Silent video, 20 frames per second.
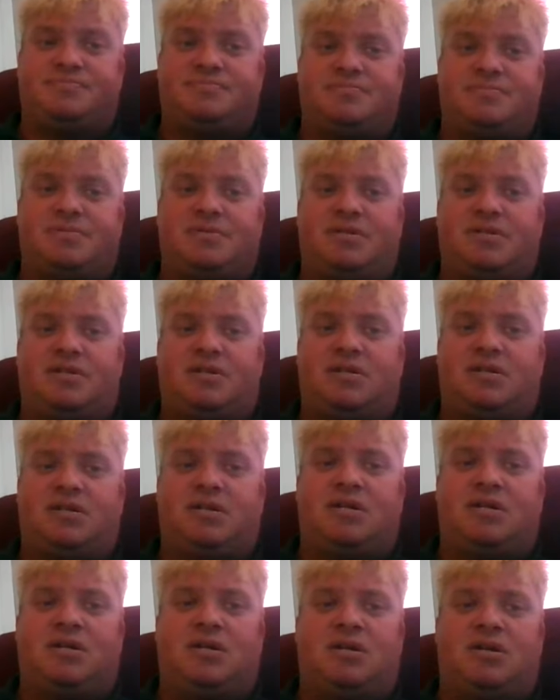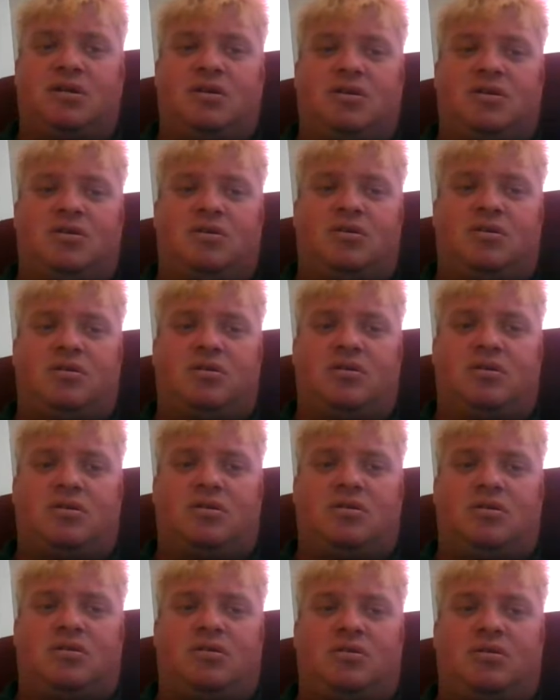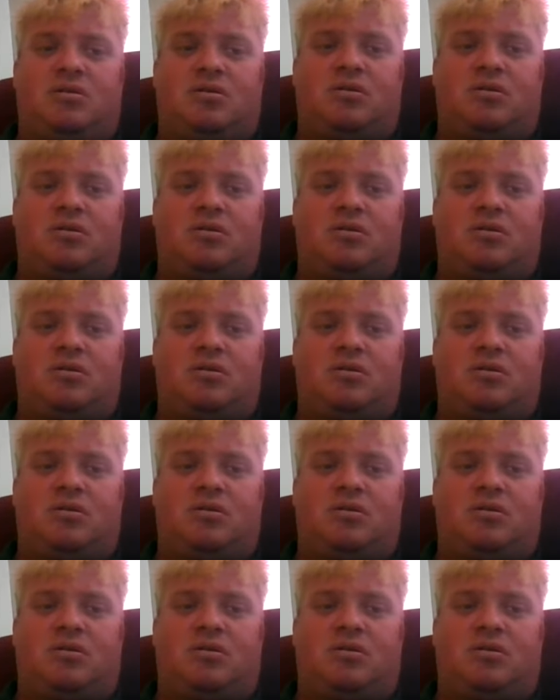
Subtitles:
(silence)